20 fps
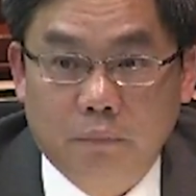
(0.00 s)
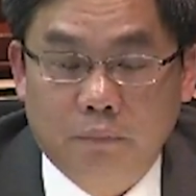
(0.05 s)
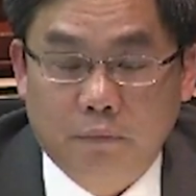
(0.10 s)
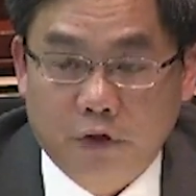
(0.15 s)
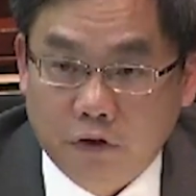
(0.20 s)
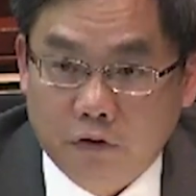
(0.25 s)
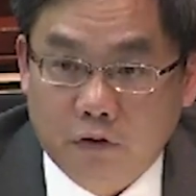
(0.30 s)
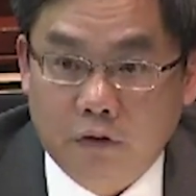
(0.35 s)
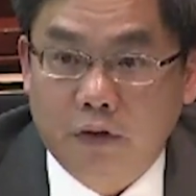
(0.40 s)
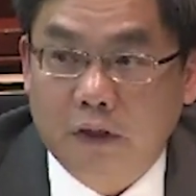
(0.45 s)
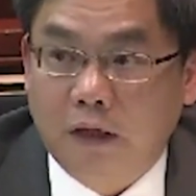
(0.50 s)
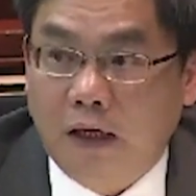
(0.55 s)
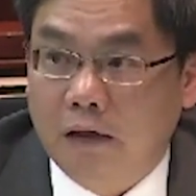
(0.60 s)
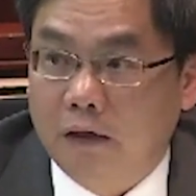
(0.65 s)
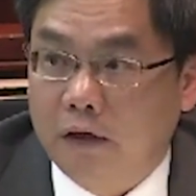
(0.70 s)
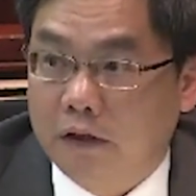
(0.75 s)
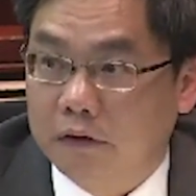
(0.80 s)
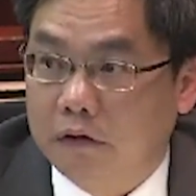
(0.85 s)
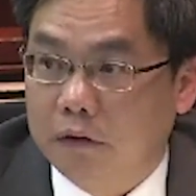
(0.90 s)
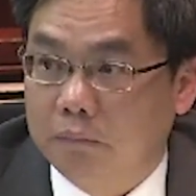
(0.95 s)
The
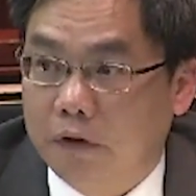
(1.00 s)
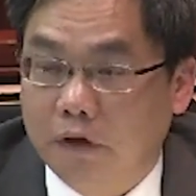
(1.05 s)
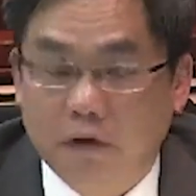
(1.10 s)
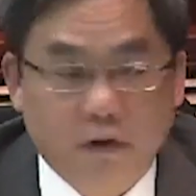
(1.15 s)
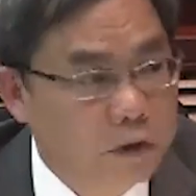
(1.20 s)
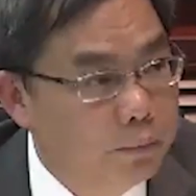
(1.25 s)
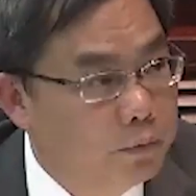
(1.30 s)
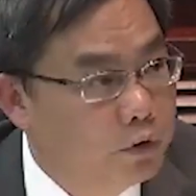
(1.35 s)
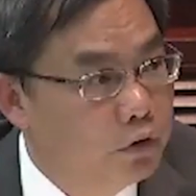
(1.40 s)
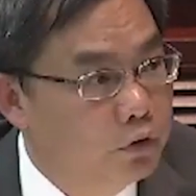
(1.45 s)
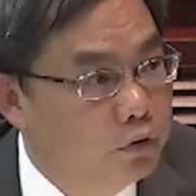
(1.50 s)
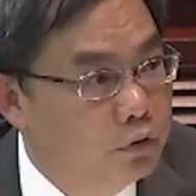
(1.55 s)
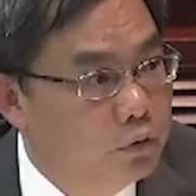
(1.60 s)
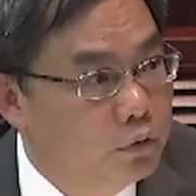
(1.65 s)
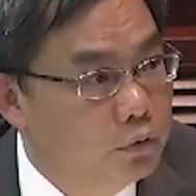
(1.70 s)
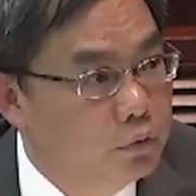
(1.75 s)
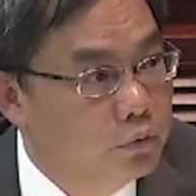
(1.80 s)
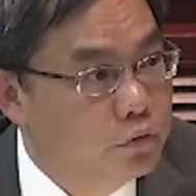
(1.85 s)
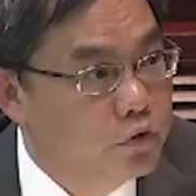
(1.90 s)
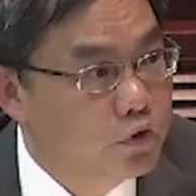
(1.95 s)
point is how
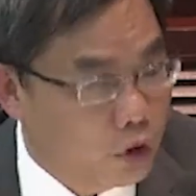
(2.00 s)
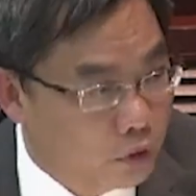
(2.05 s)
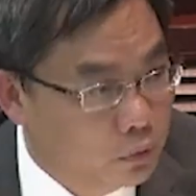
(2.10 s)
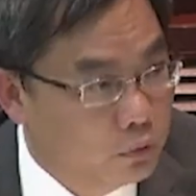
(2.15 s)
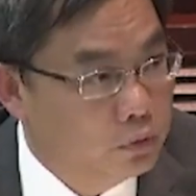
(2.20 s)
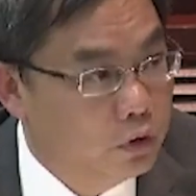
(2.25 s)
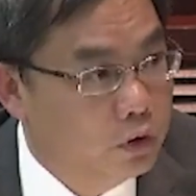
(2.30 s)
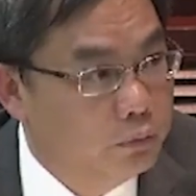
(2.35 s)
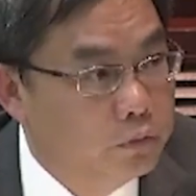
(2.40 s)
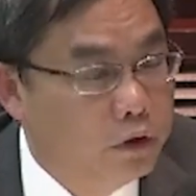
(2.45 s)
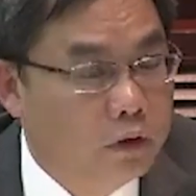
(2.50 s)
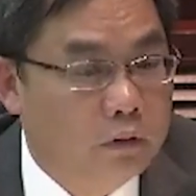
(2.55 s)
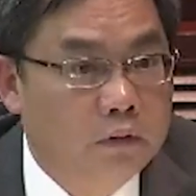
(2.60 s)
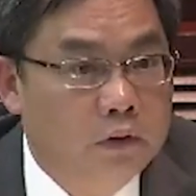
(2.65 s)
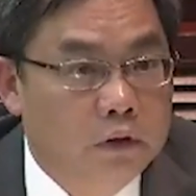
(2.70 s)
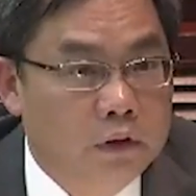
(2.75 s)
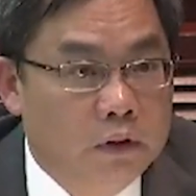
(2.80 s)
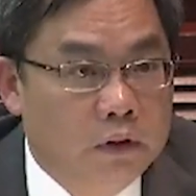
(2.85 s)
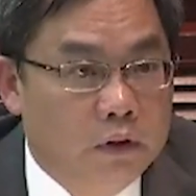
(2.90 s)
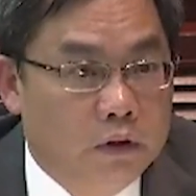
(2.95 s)
uh,
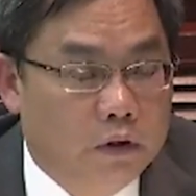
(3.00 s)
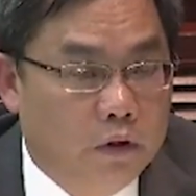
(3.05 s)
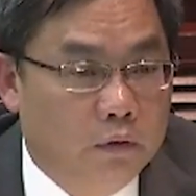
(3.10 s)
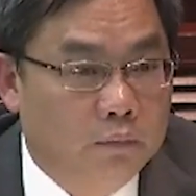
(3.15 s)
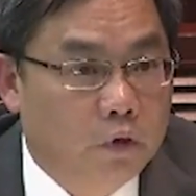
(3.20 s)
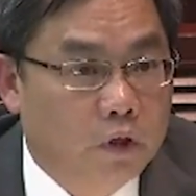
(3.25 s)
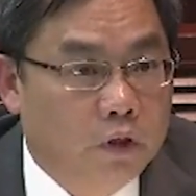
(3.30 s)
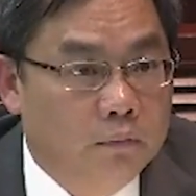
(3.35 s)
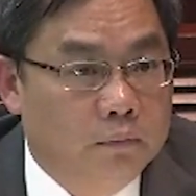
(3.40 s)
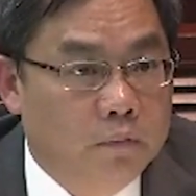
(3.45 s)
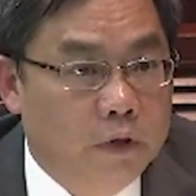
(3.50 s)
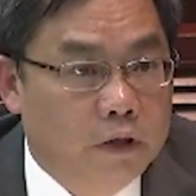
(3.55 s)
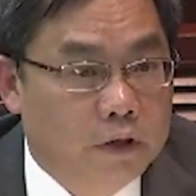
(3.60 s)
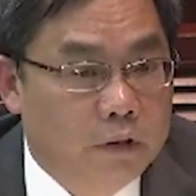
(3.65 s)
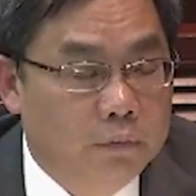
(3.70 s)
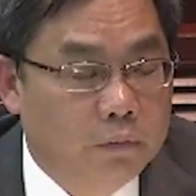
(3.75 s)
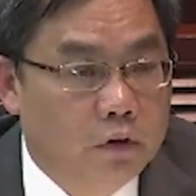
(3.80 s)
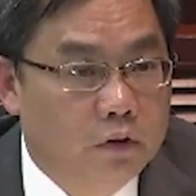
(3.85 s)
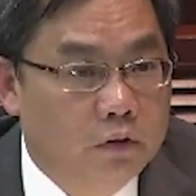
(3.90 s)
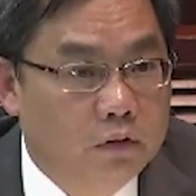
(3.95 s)
we deal with it
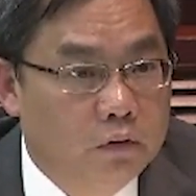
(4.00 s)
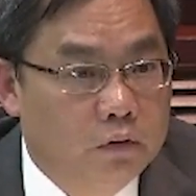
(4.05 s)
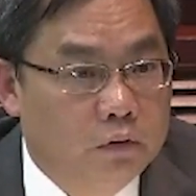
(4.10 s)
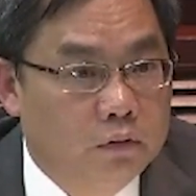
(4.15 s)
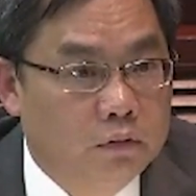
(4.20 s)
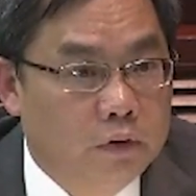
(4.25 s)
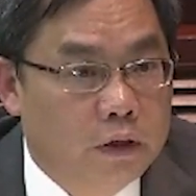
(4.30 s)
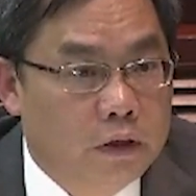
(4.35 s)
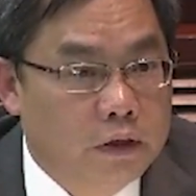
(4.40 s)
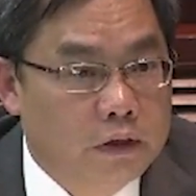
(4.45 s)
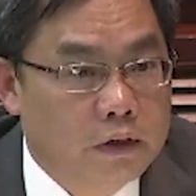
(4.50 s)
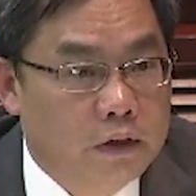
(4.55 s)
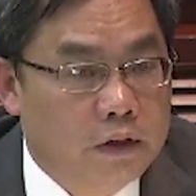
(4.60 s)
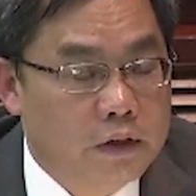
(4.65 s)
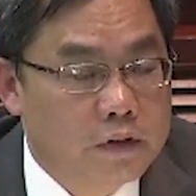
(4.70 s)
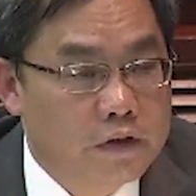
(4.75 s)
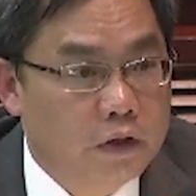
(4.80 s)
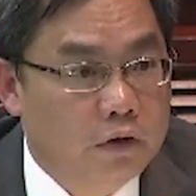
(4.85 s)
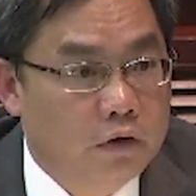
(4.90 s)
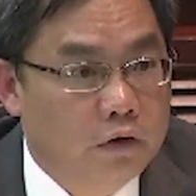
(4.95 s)
positively
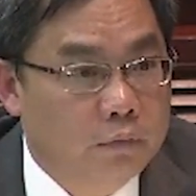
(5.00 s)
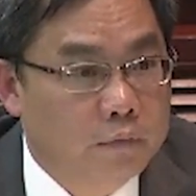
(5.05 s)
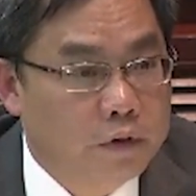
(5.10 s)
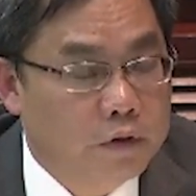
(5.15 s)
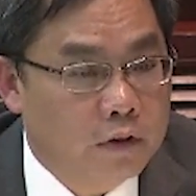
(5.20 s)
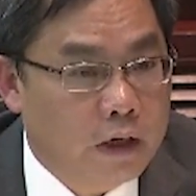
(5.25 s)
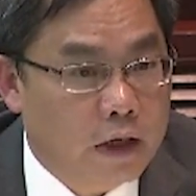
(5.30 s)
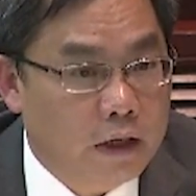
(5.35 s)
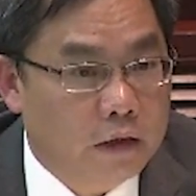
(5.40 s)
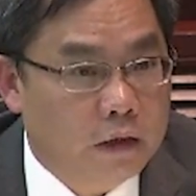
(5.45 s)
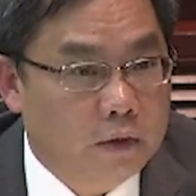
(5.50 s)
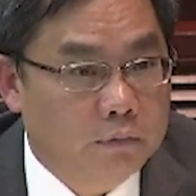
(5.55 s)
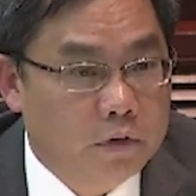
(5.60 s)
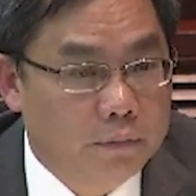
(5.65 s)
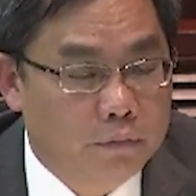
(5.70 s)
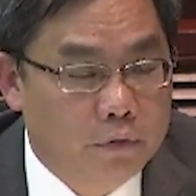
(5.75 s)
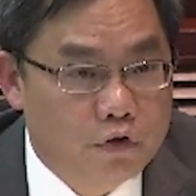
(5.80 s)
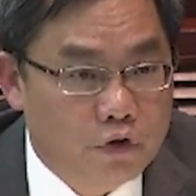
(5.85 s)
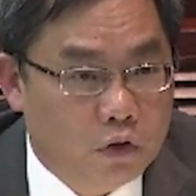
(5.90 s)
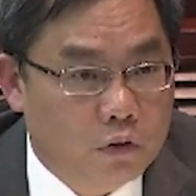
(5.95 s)
and correctly.